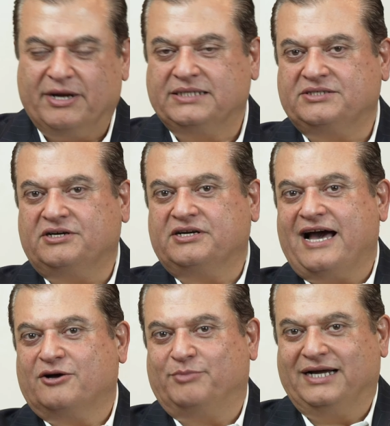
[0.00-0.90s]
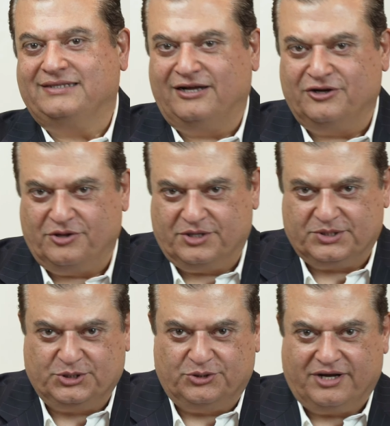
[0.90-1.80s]
going to start out by telling you the
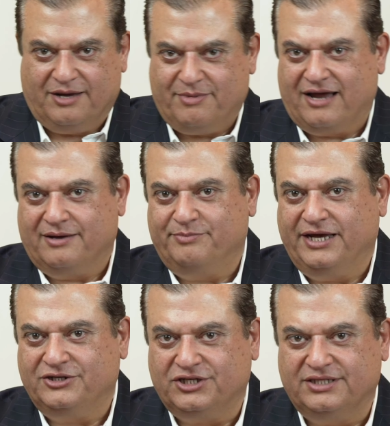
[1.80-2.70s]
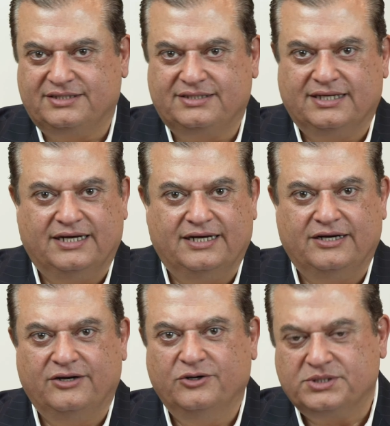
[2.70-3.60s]
story about a patient
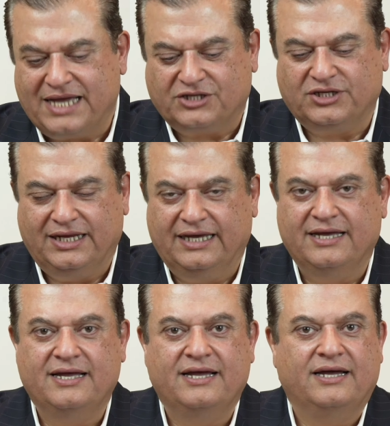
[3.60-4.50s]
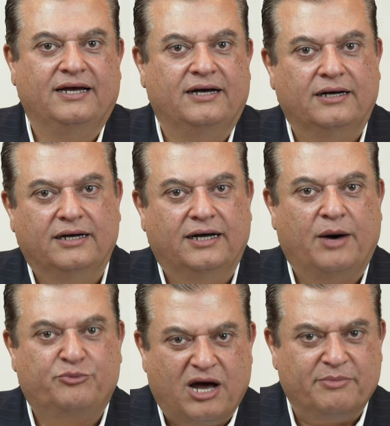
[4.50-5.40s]
who's actually
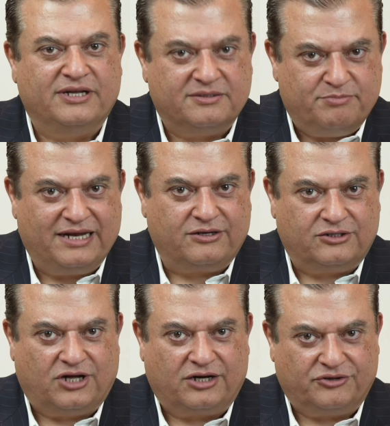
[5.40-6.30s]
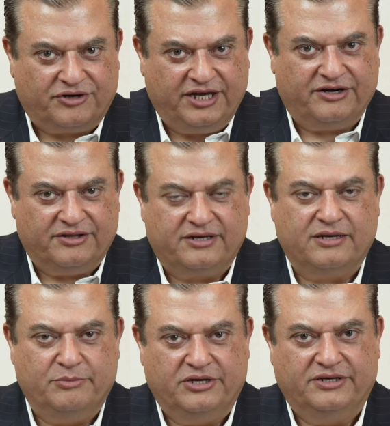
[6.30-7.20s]
a prominent medical doctor here in the
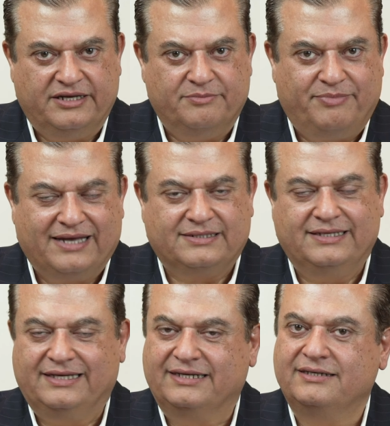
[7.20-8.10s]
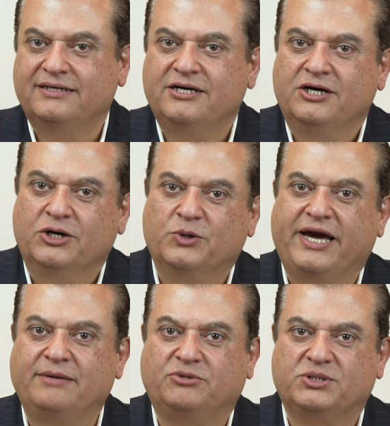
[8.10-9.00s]
community in Pasadena, who
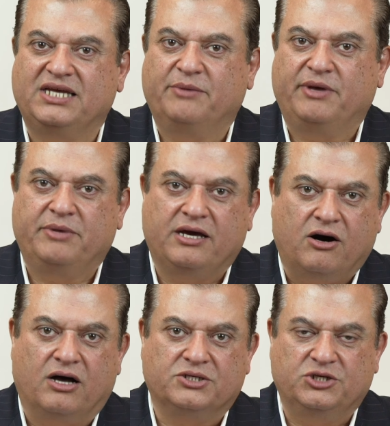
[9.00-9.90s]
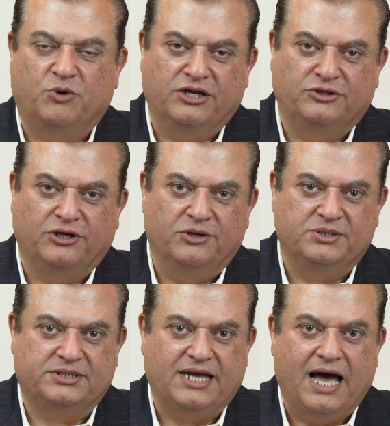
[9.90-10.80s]
came to see me because she wanted to
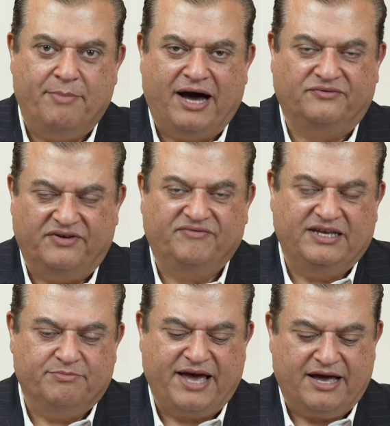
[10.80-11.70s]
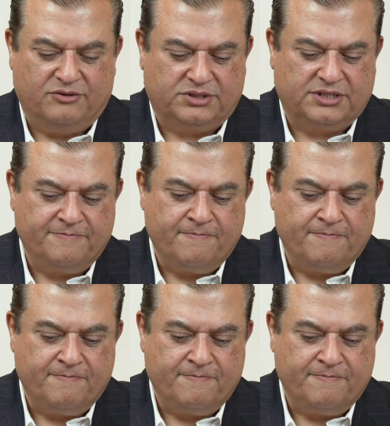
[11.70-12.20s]
lose about 15 pounds.